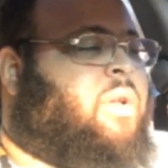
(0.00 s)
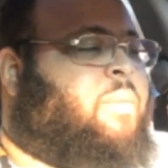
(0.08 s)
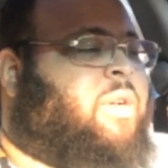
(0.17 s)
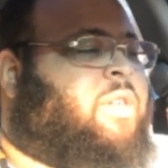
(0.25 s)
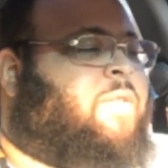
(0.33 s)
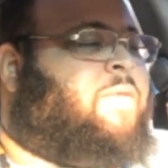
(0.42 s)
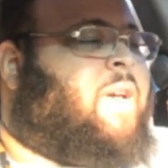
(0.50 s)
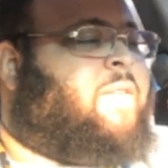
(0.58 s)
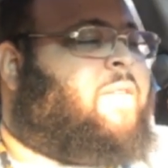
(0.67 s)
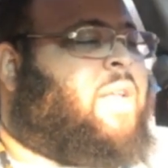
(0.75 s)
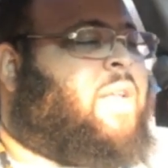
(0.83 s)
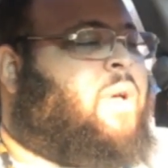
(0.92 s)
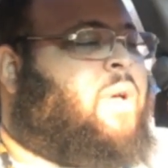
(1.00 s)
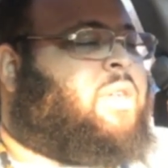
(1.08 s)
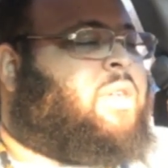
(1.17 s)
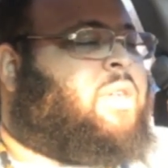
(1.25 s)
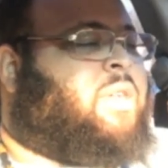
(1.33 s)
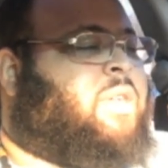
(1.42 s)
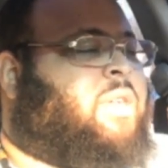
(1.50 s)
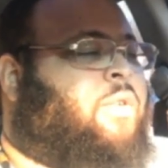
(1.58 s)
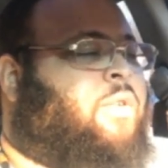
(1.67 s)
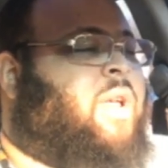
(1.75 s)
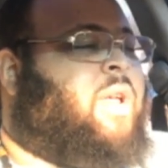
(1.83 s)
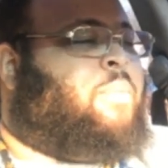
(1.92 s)
It might as well be a bunch
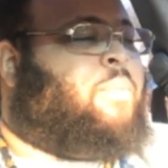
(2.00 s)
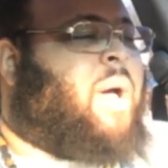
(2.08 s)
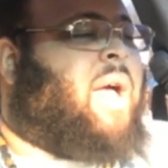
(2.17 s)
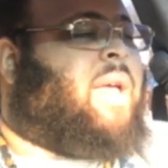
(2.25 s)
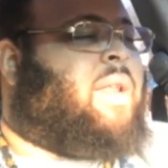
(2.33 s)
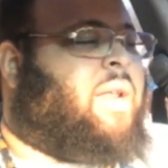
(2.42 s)
of green pocket